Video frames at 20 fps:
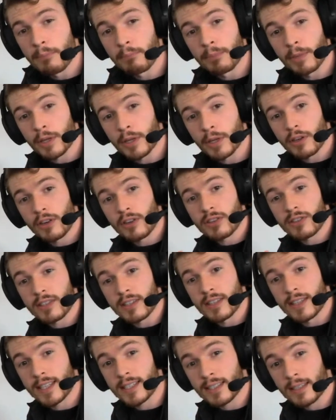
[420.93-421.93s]
Because
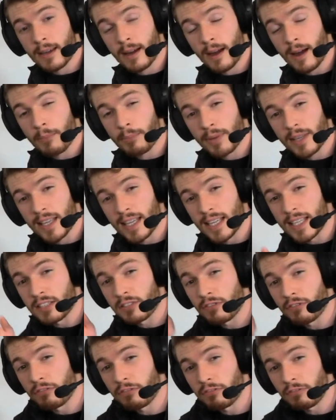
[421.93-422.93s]
this cup is
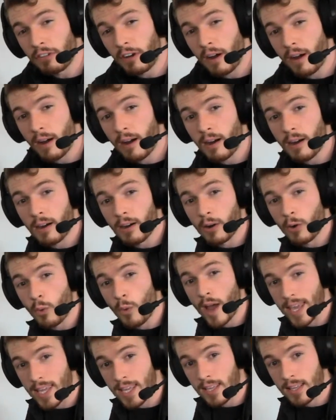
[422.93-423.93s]
far
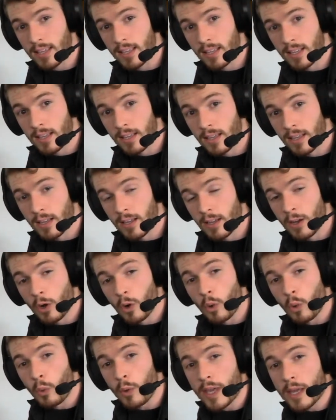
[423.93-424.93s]
away,
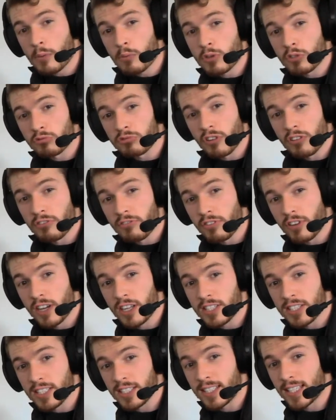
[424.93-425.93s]
we would refer
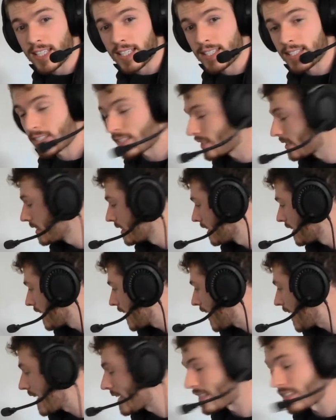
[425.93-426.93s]
to this
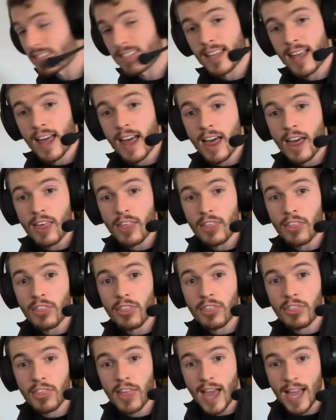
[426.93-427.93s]
as
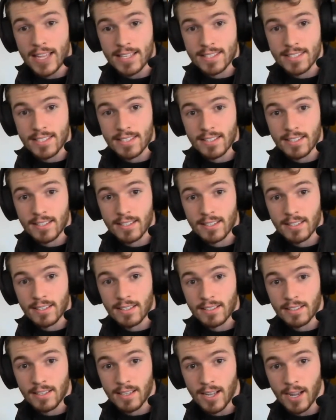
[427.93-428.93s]
that
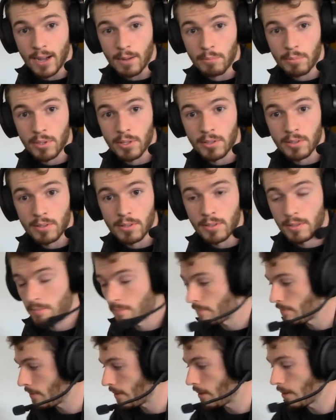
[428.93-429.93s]
cup.
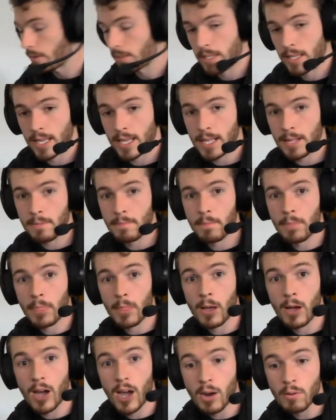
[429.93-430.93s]
Okay,
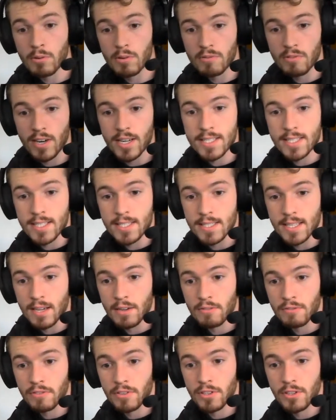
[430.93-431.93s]
I will write it
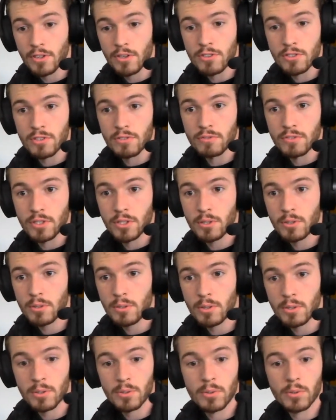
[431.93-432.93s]
down for those of you
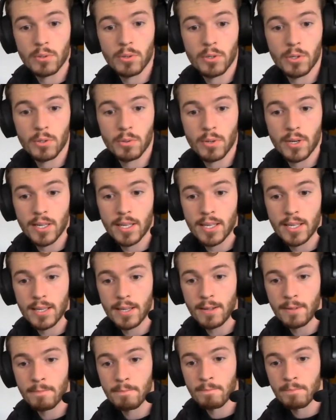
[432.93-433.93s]
who are here.